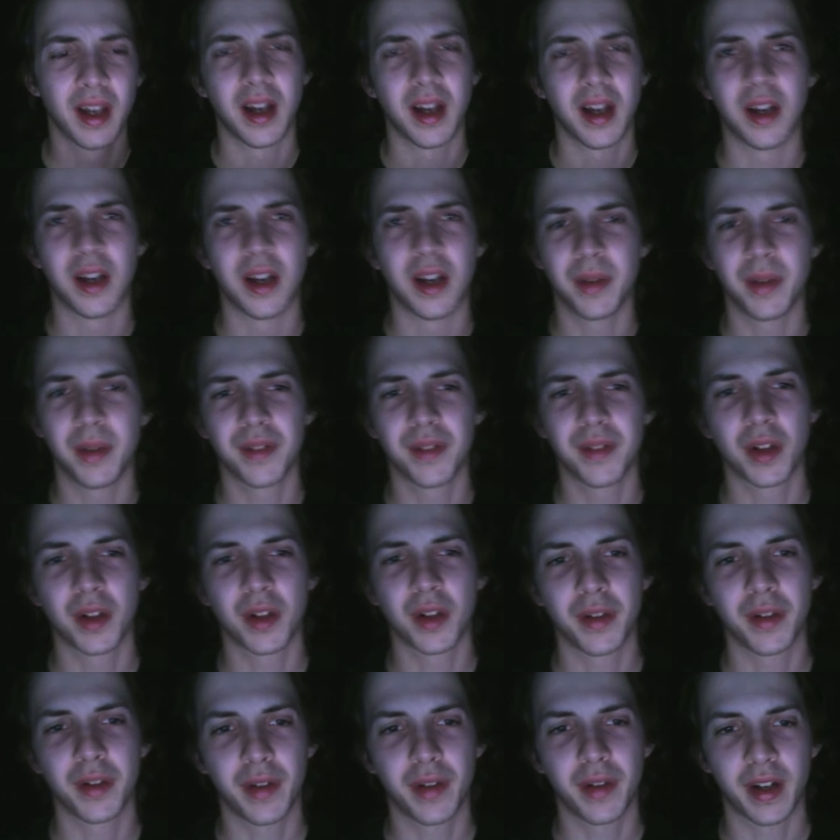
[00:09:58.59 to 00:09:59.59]
Even though
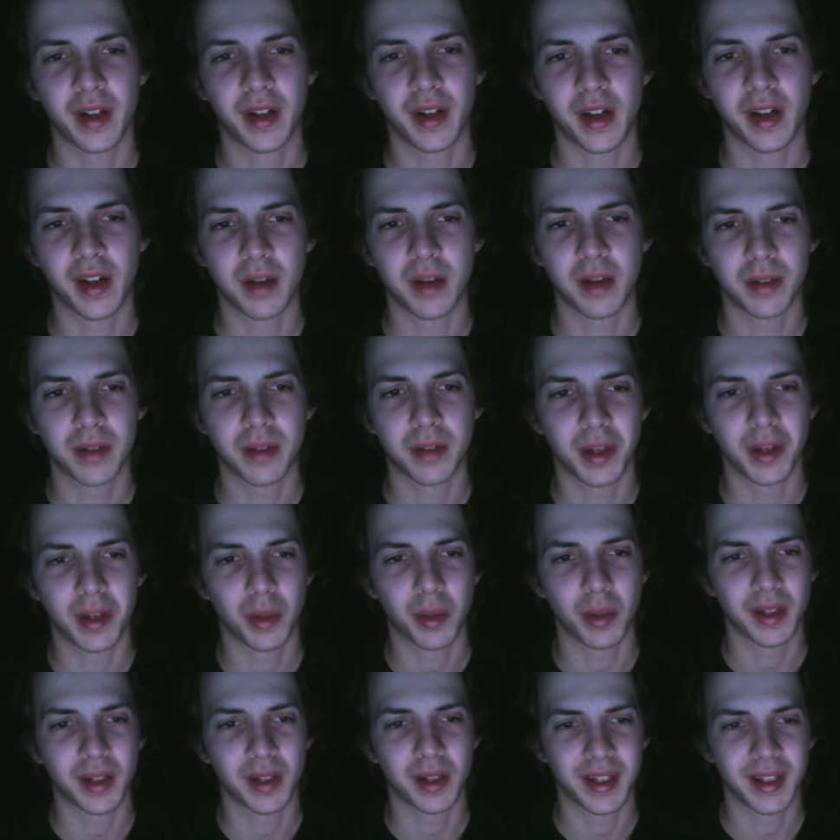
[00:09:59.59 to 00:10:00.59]
you figure it out pretty
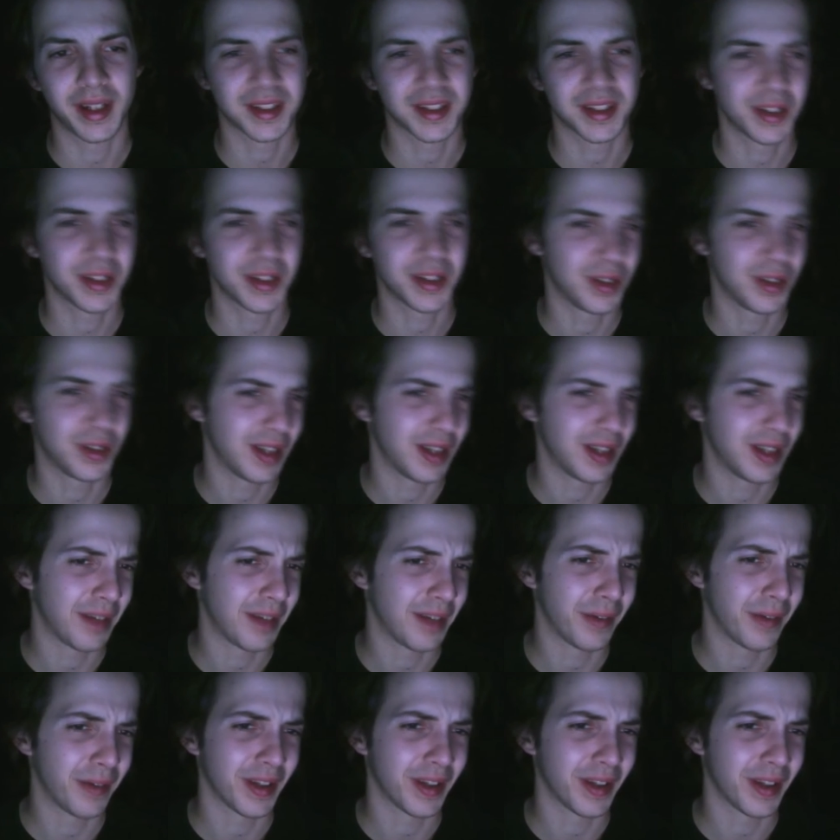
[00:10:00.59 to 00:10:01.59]
quickly, it's still, I
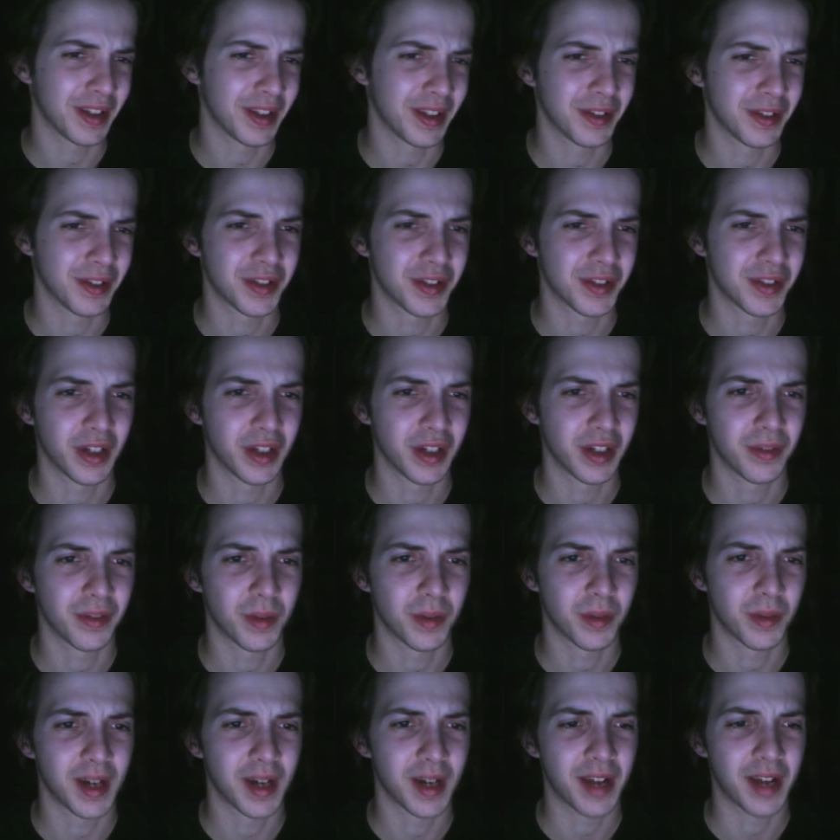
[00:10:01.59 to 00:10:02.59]
feel like they should have started from a
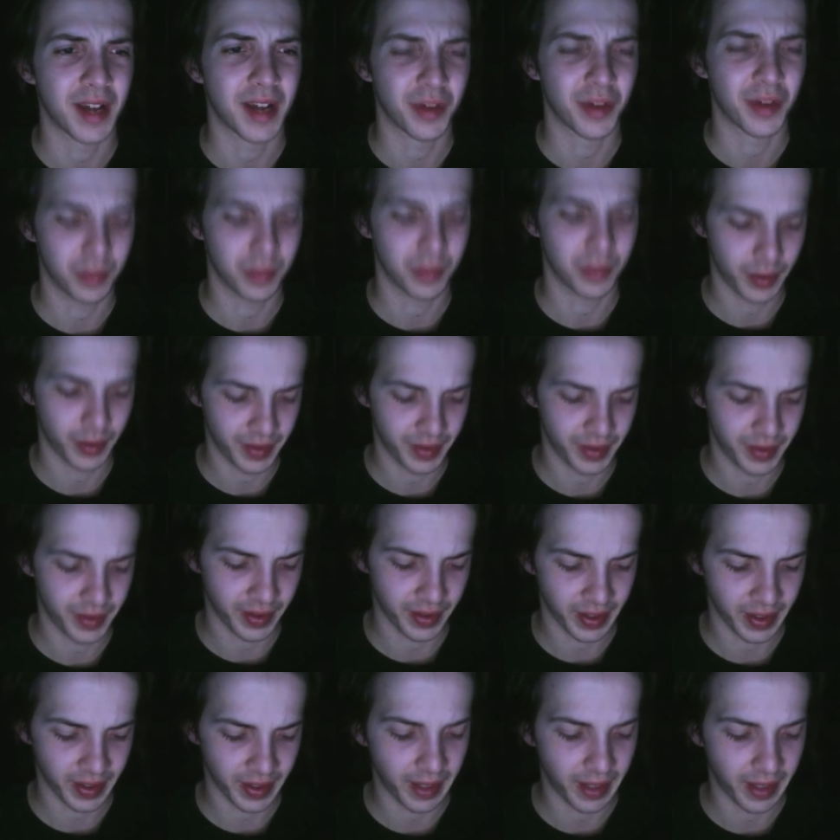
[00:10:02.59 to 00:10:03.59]
more natural point
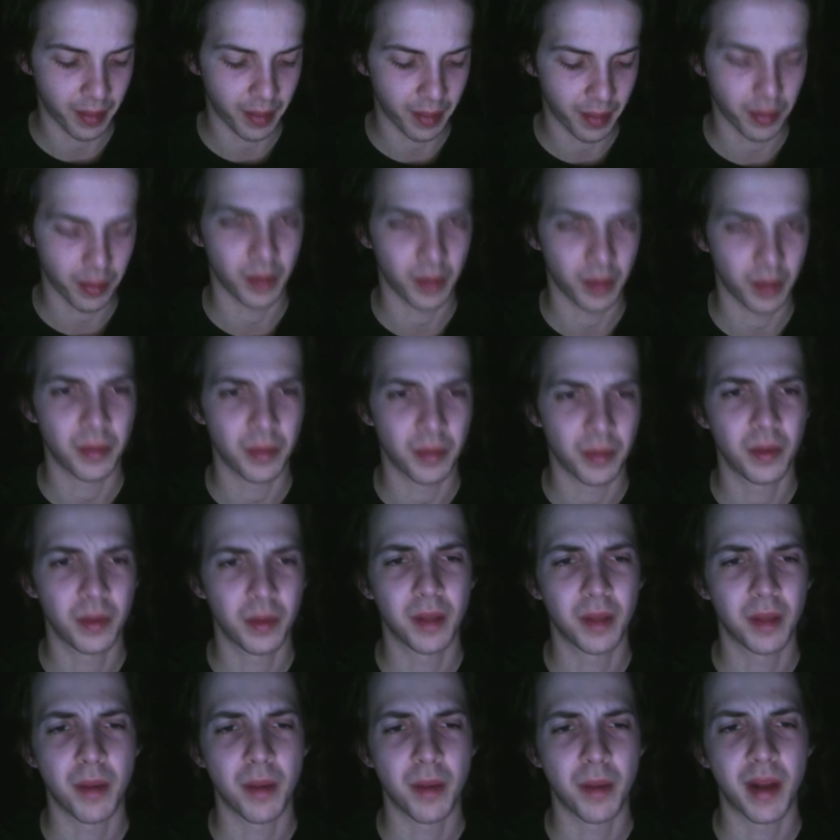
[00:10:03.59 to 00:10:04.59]
keep up with
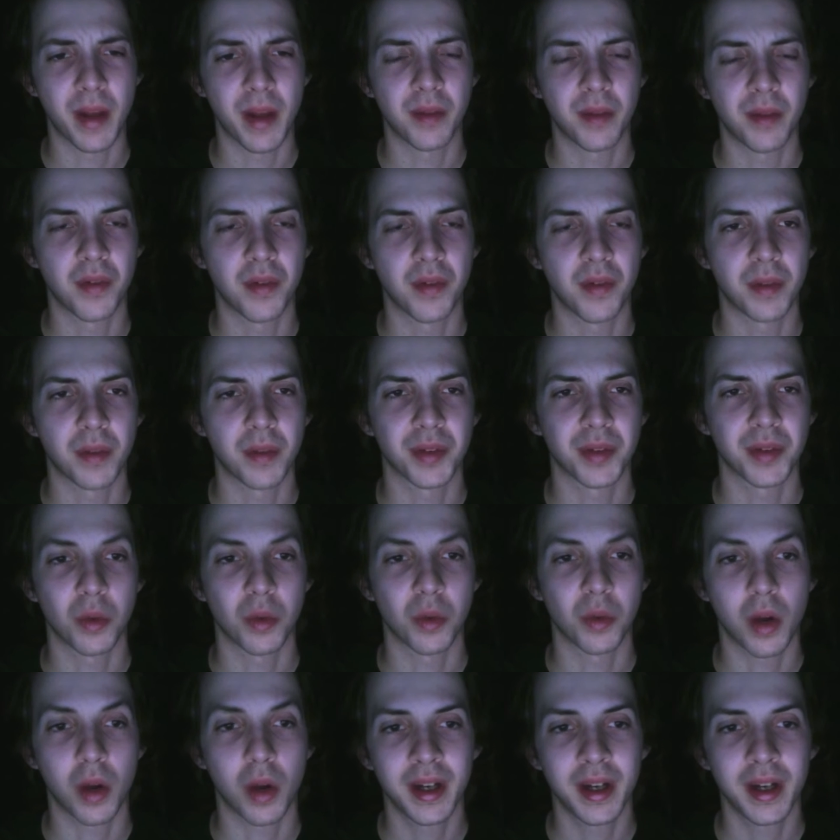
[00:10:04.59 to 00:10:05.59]
the momentum of episode
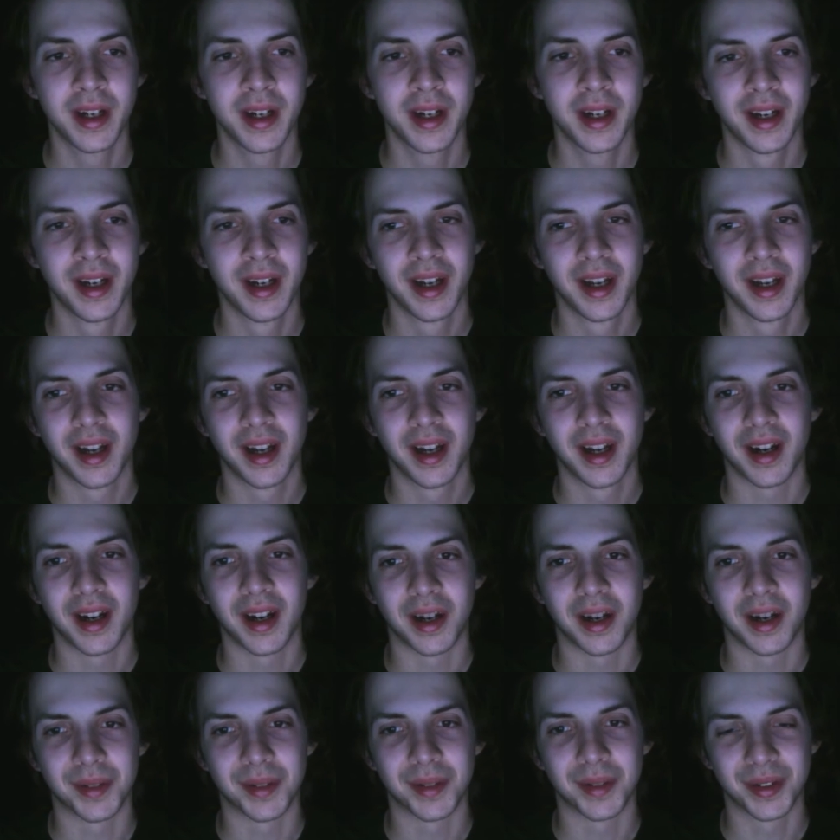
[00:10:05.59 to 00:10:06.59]
one,
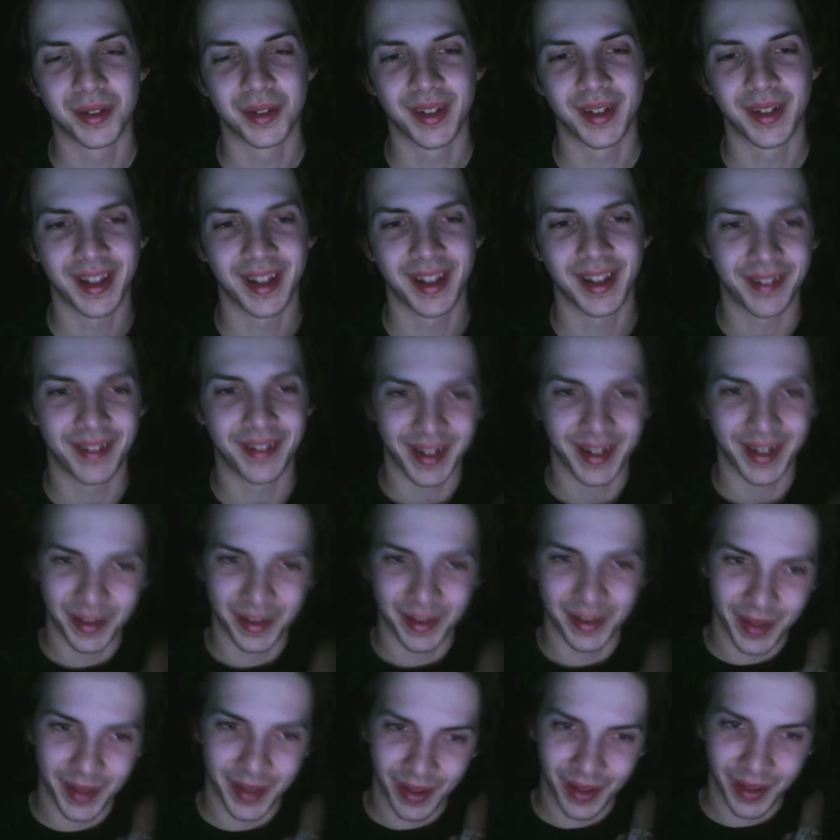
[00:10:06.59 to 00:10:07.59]
which really left you in the
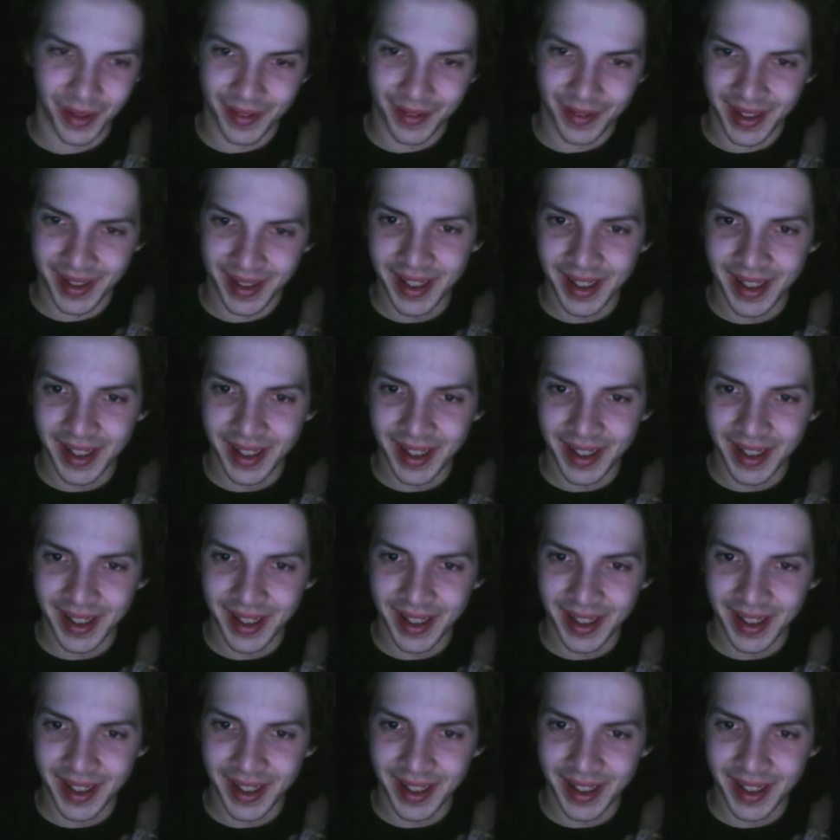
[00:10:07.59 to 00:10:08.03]
middle of it.